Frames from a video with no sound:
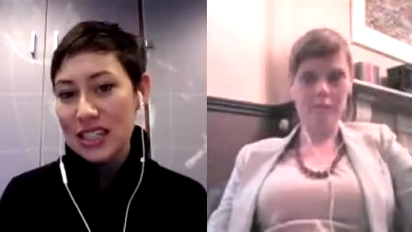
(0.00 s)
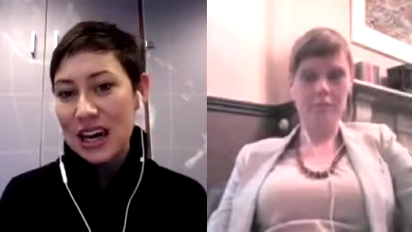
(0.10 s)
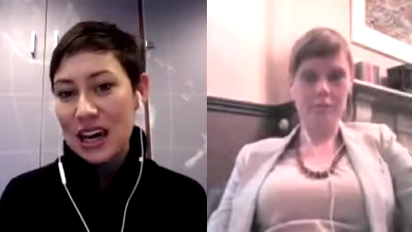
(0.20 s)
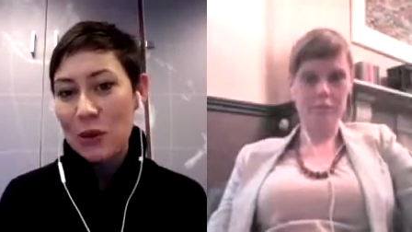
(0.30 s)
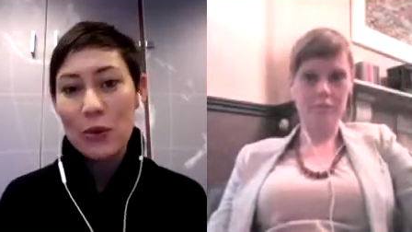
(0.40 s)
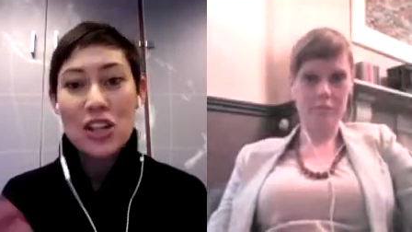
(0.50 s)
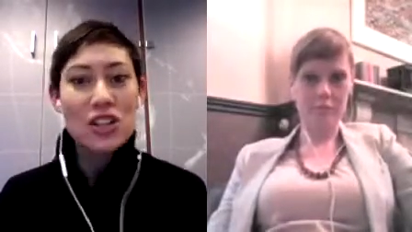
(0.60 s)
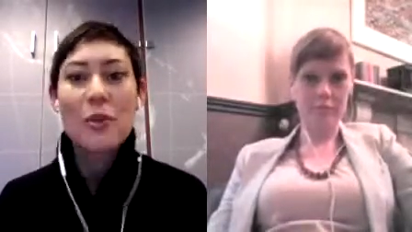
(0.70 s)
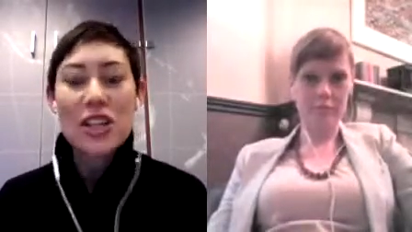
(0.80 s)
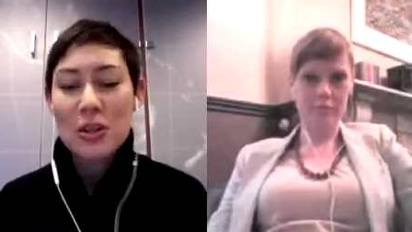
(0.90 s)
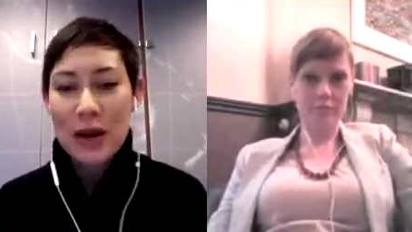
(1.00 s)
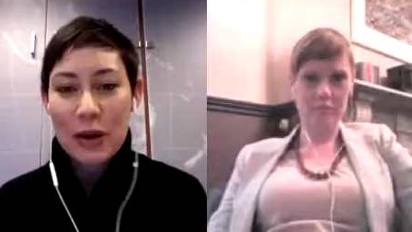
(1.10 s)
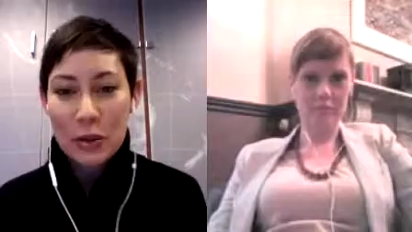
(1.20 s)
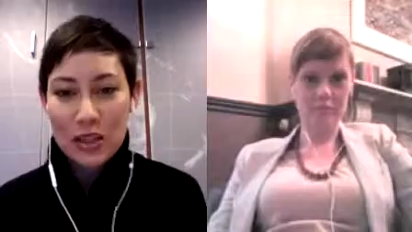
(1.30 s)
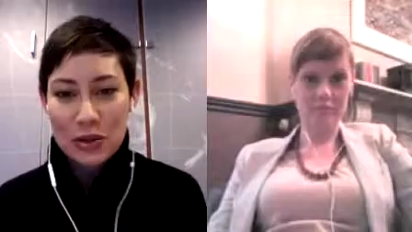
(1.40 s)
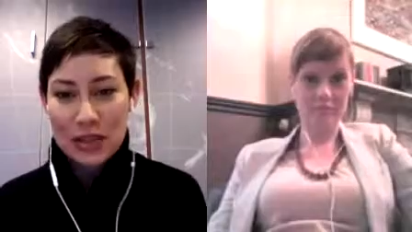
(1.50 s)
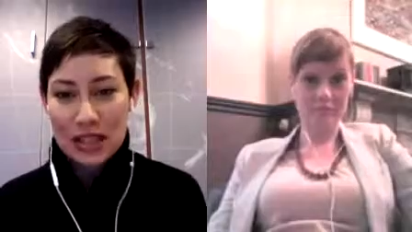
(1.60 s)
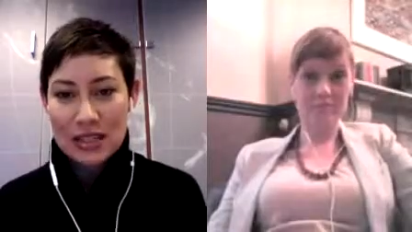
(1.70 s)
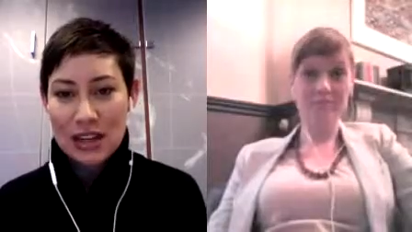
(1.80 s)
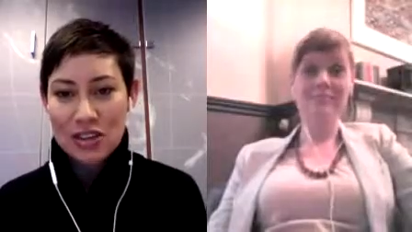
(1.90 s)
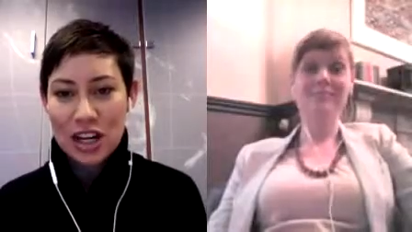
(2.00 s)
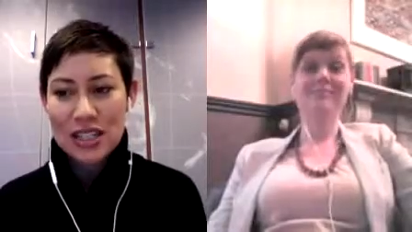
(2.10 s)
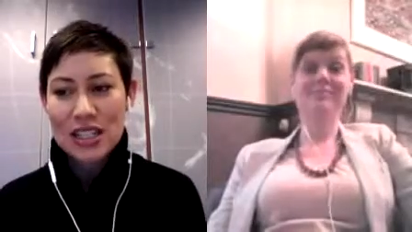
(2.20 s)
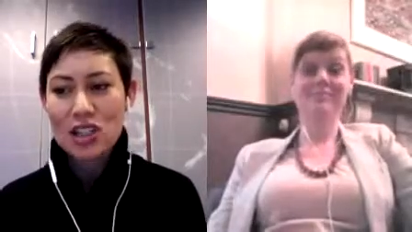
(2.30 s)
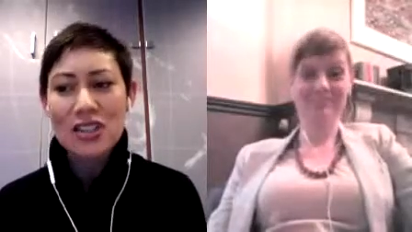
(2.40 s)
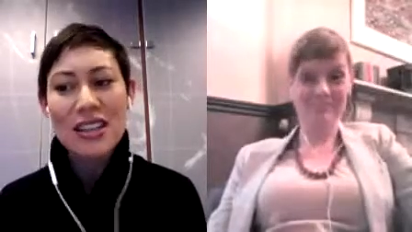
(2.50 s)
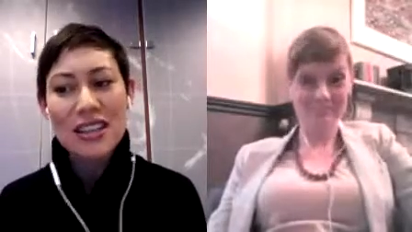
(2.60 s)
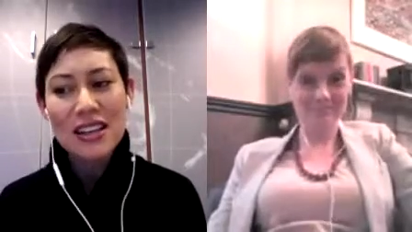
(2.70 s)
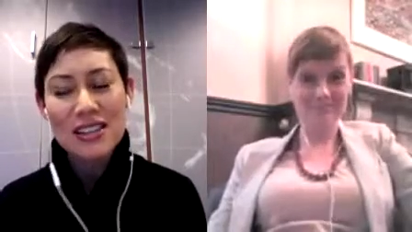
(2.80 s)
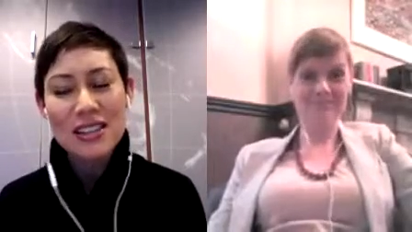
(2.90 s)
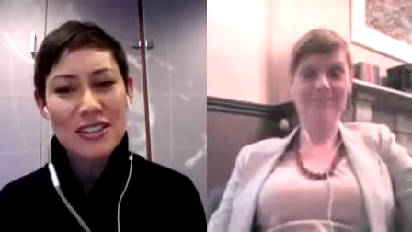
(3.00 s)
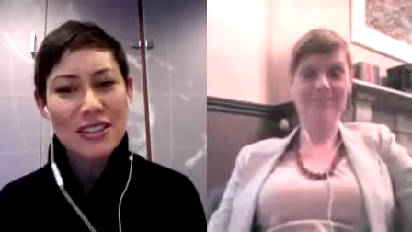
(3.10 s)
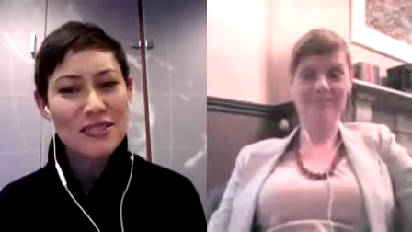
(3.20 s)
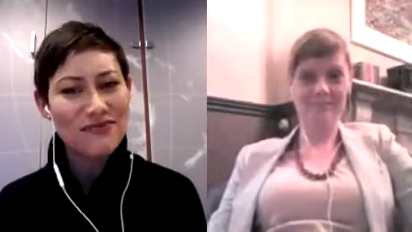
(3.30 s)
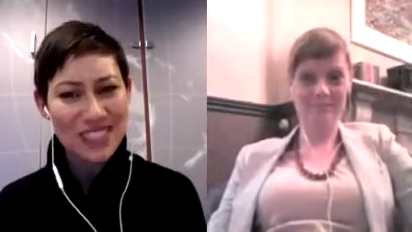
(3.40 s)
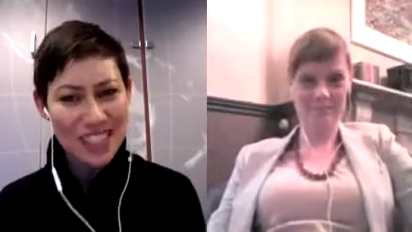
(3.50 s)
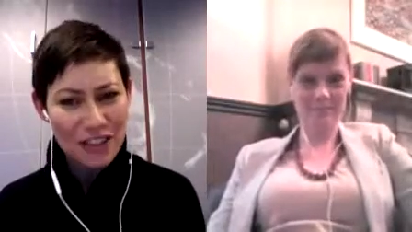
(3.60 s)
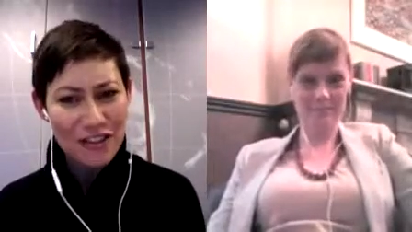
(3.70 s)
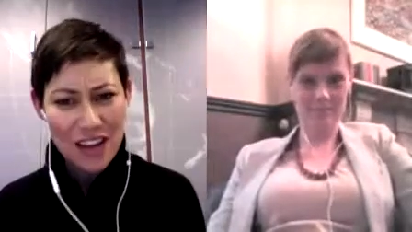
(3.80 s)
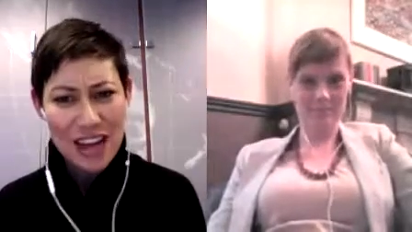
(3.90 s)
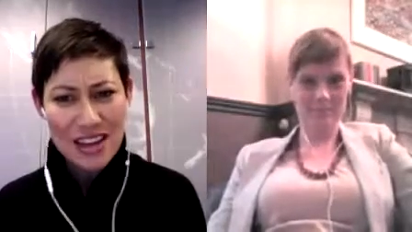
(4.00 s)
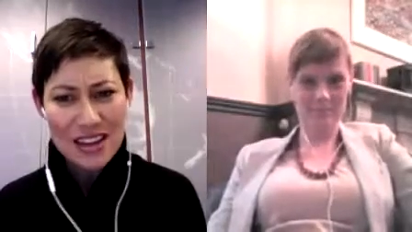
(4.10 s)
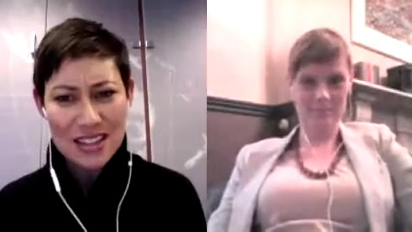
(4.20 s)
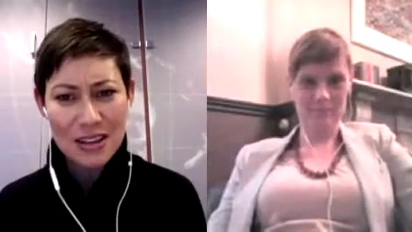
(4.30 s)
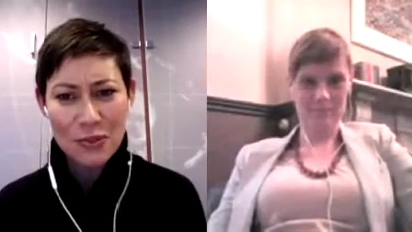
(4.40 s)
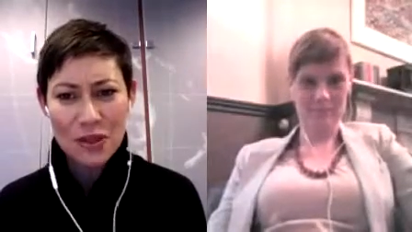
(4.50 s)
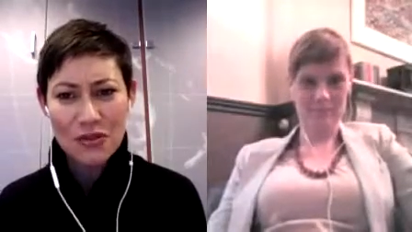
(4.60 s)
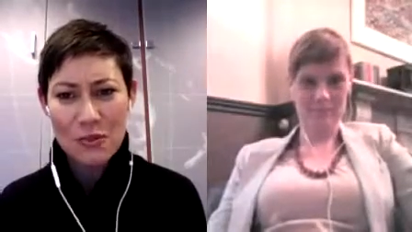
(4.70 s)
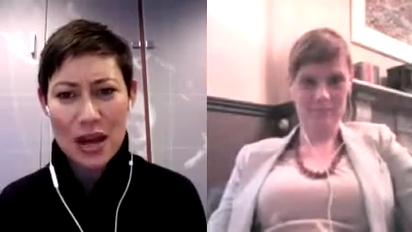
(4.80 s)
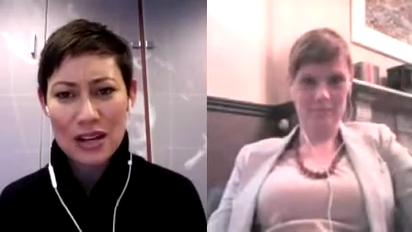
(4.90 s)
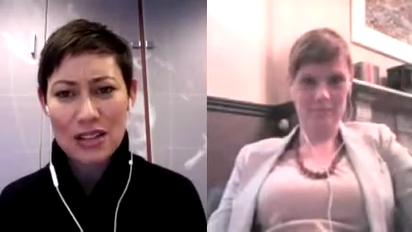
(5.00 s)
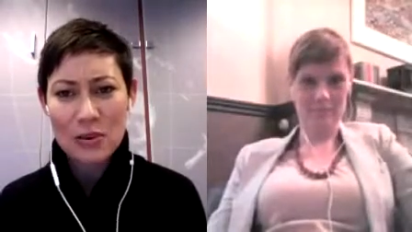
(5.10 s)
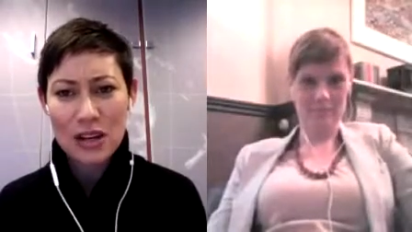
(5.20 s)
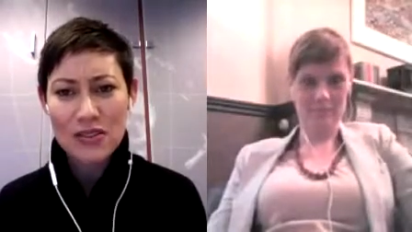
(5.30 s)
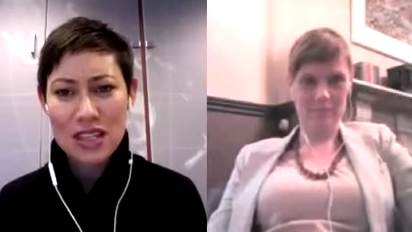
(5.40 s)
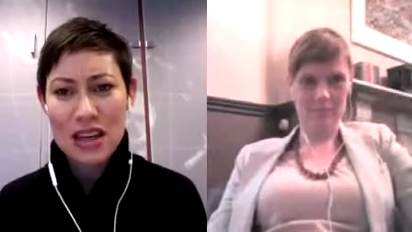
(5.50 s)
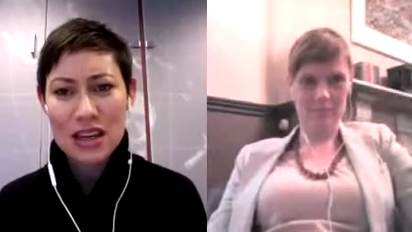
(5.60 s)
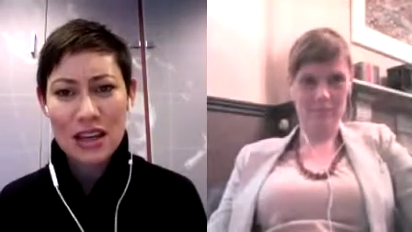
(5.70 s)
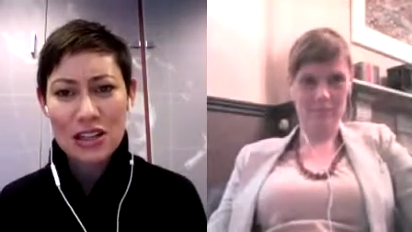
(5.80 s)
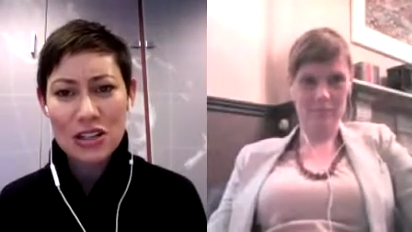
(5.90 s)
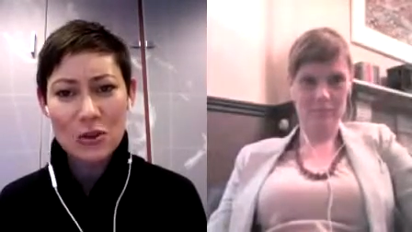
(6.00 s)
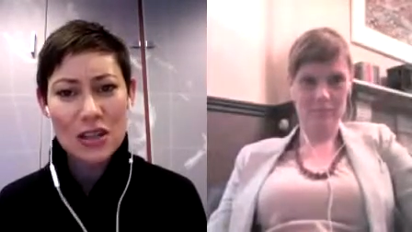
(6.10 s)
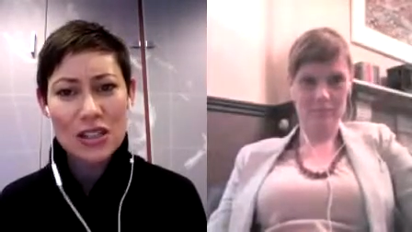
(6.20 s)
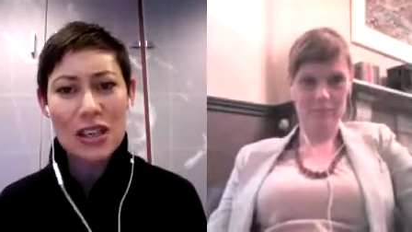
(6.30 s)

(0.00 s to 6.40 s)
Speaker 1: uh, whinge so much about what we're doing in the South China Sea. Do you think that's, is that fair? Is that a, sort of a balanced way of seeing that? Or